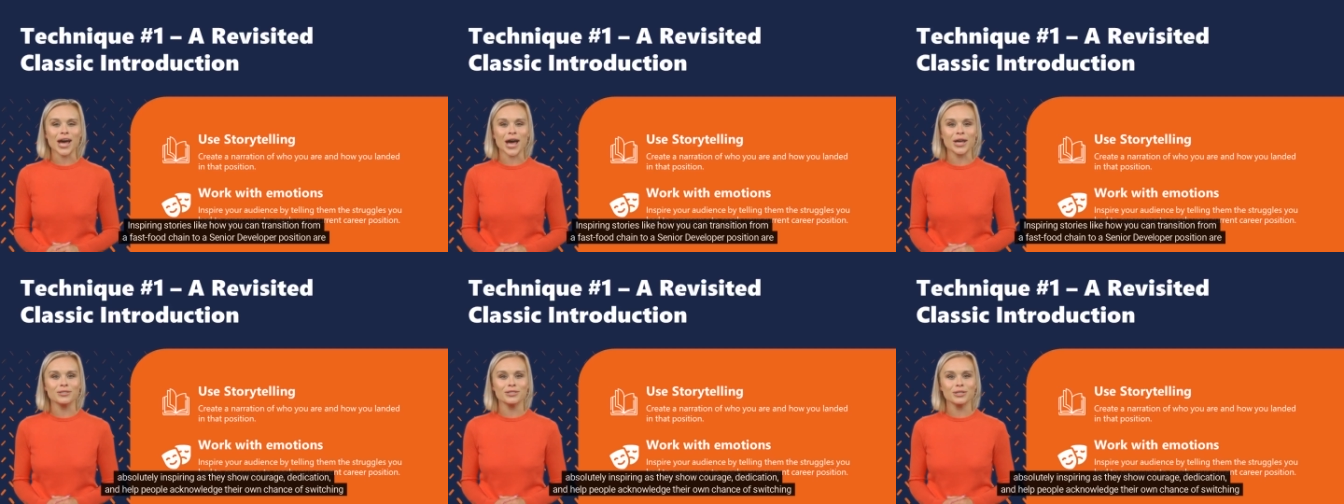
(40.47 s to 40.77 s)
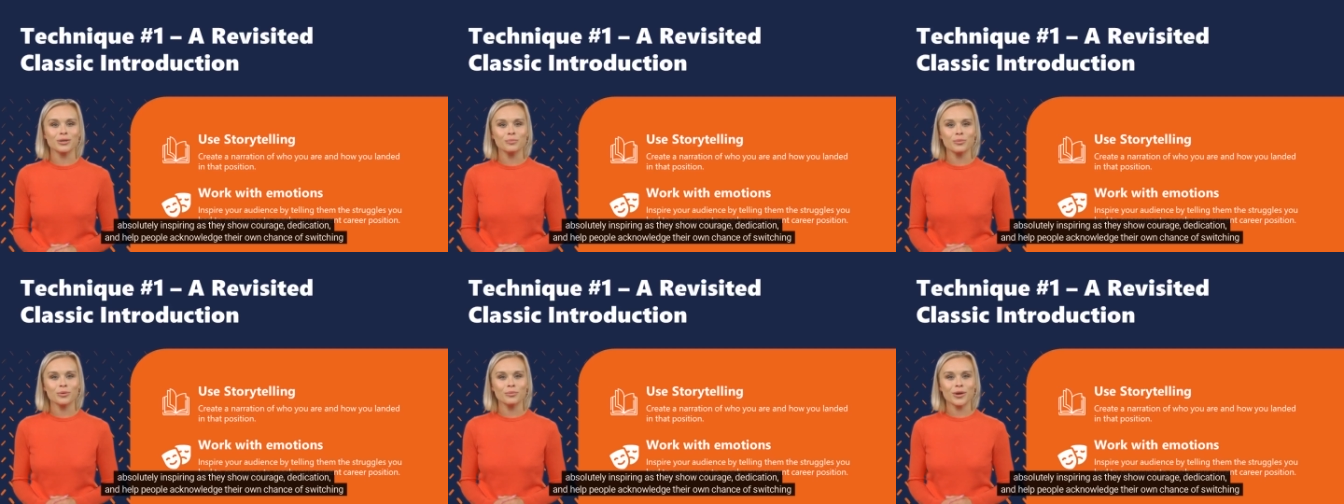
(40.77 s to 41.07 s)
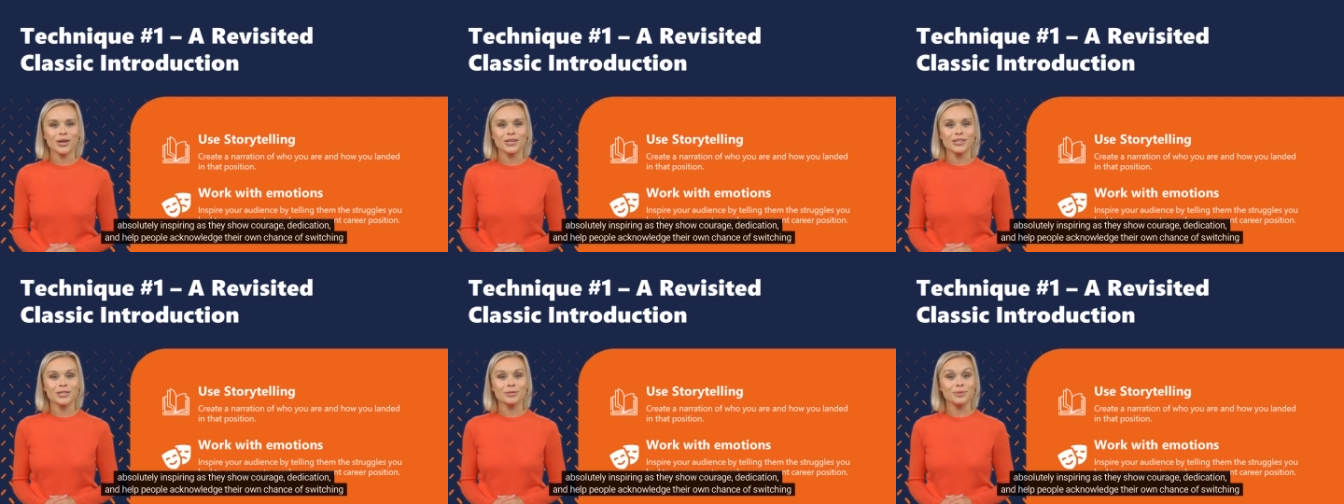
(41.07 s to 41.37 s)

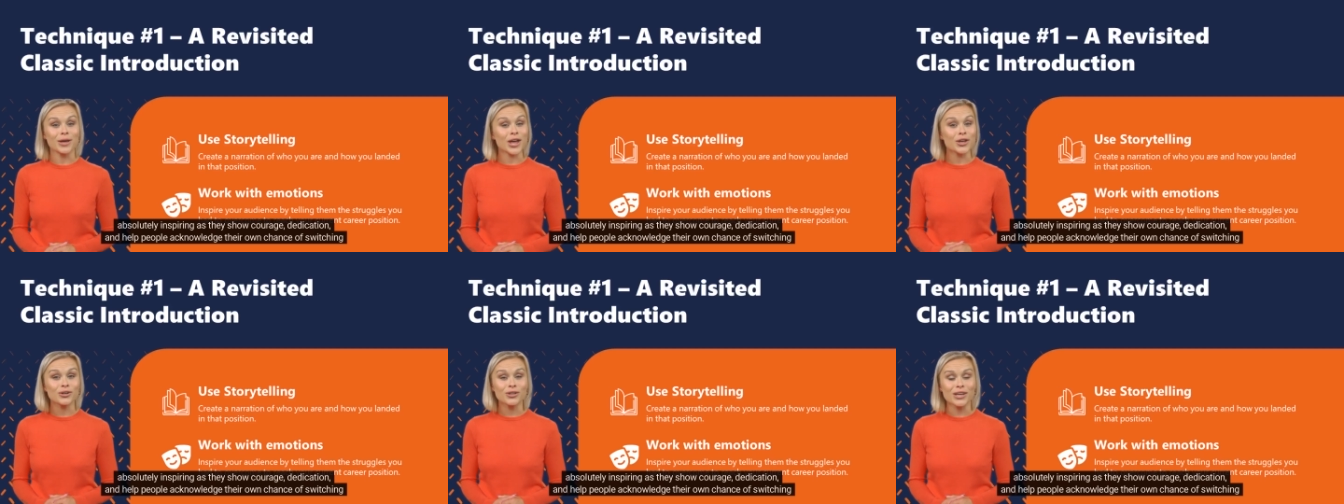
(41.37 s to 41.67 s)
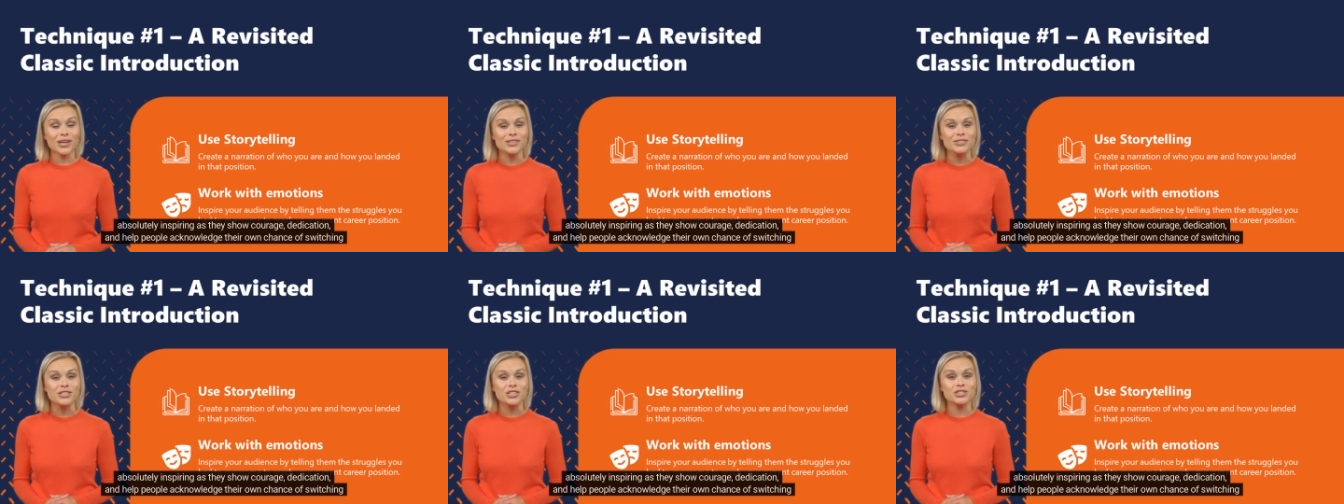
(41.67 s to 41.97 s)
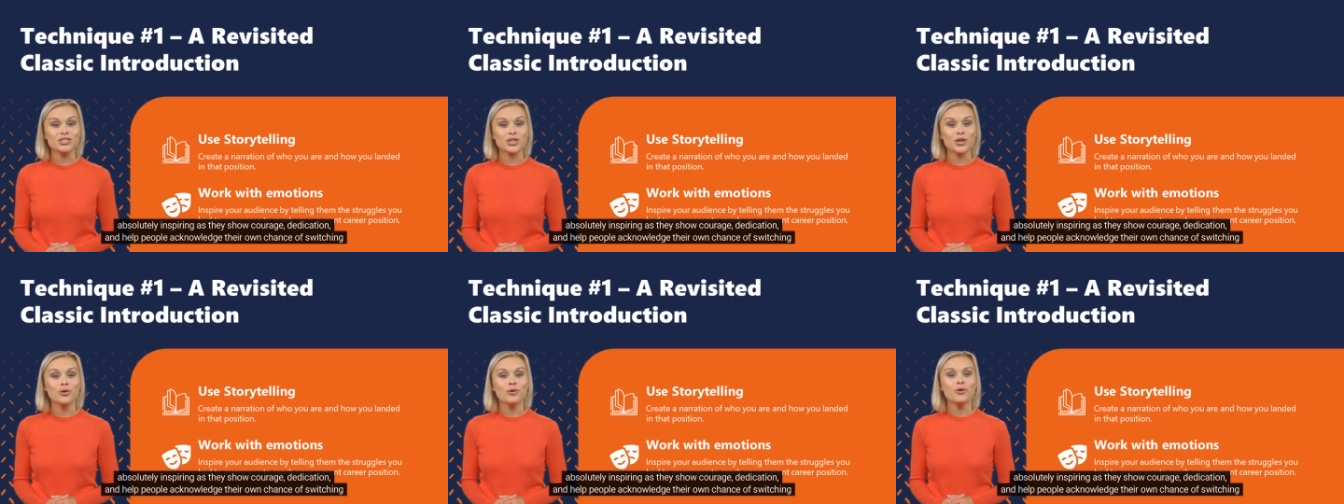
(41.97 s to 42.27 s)
absolutely inspiring as they
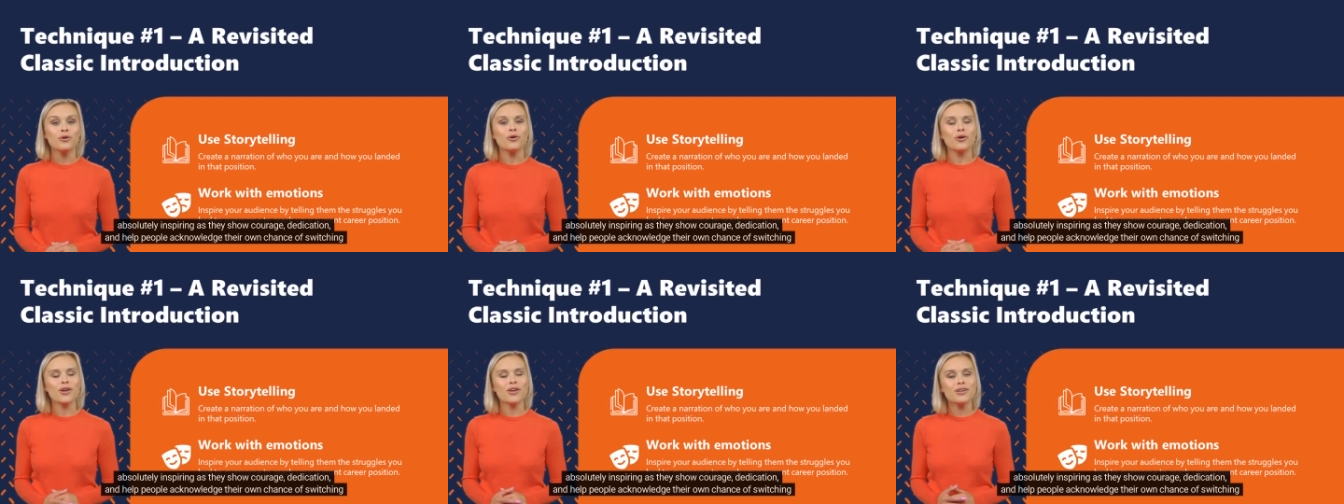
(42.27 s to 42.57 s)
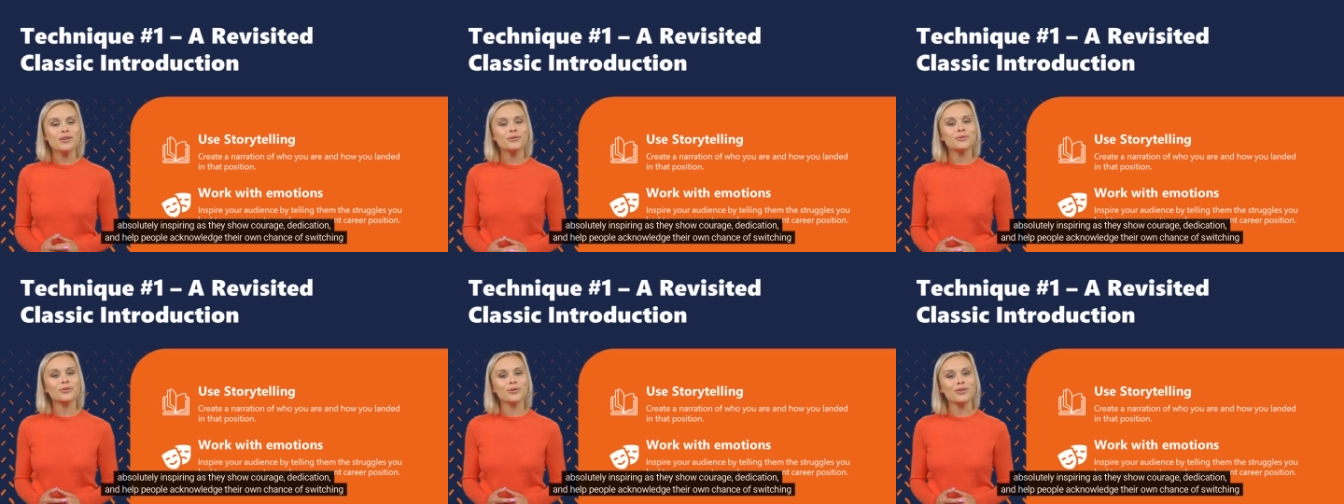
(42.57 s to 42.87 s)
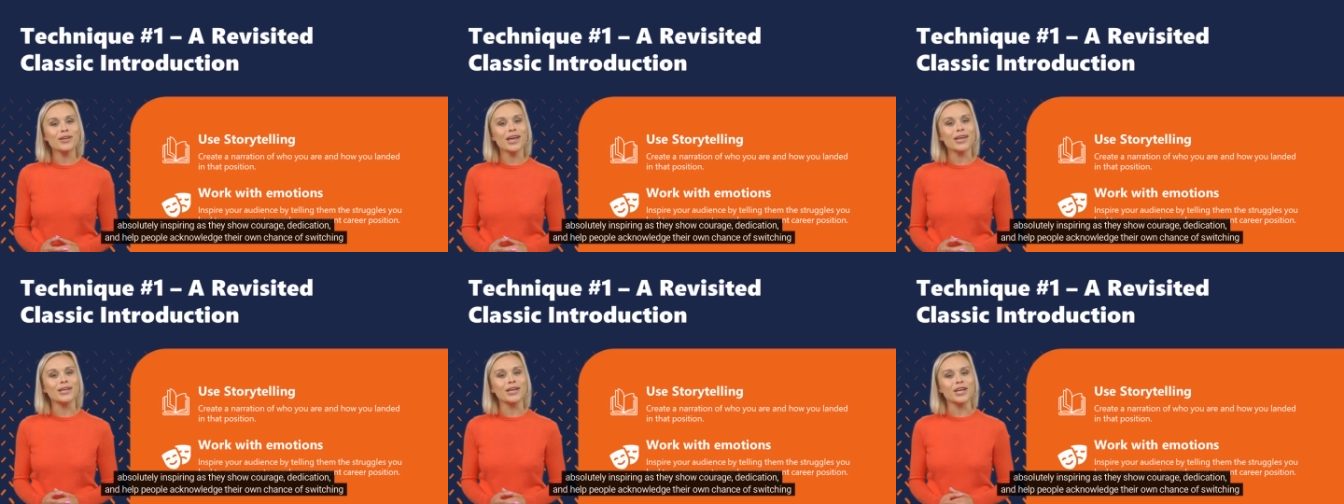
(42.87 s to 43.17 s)
show courage,
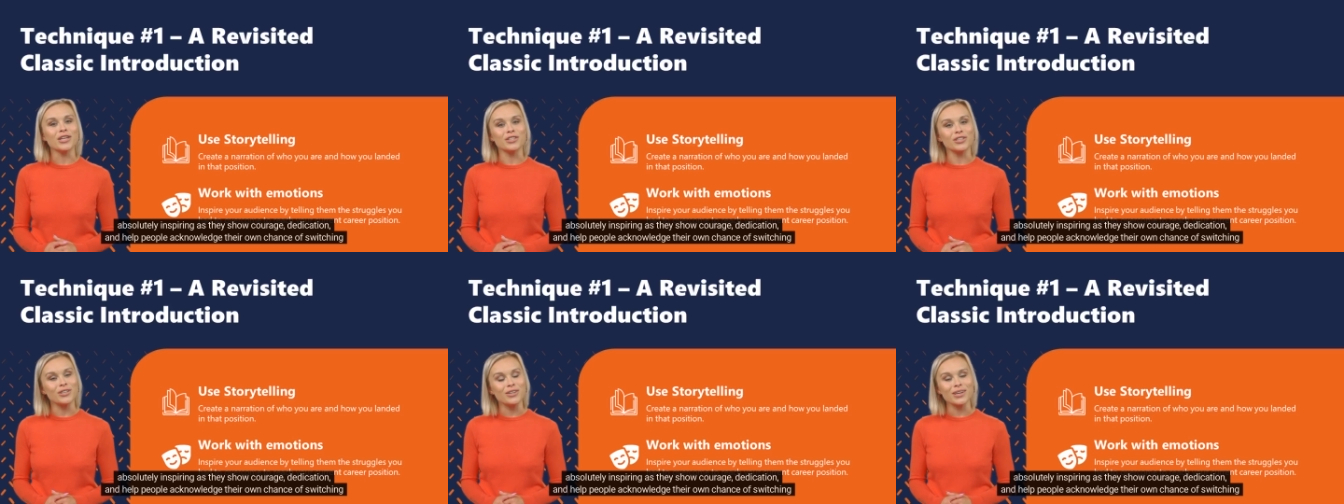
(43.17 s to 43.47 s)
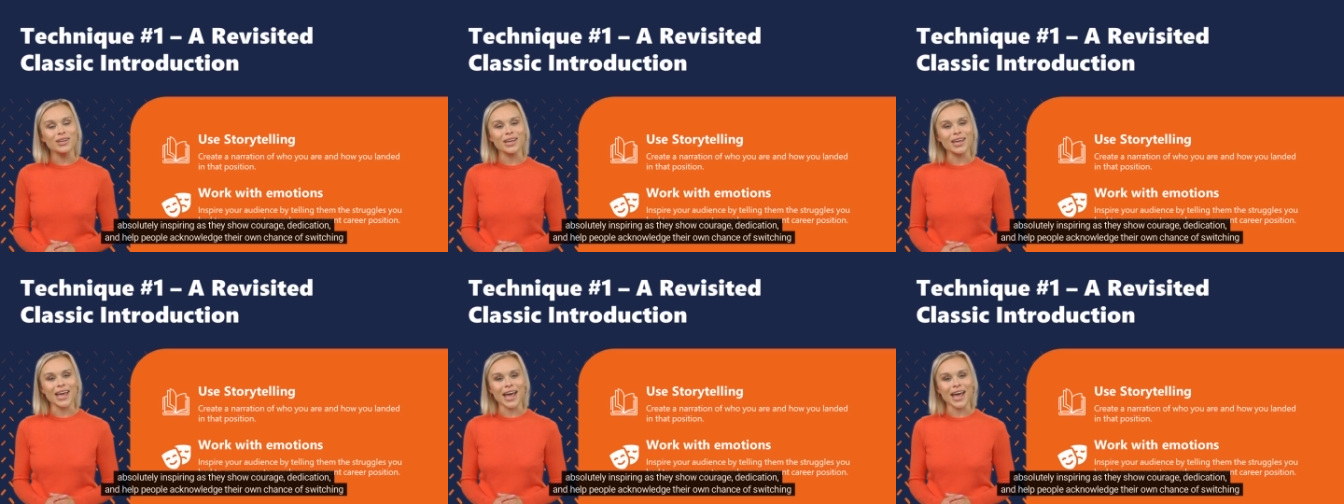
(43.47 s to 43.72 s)
dedication,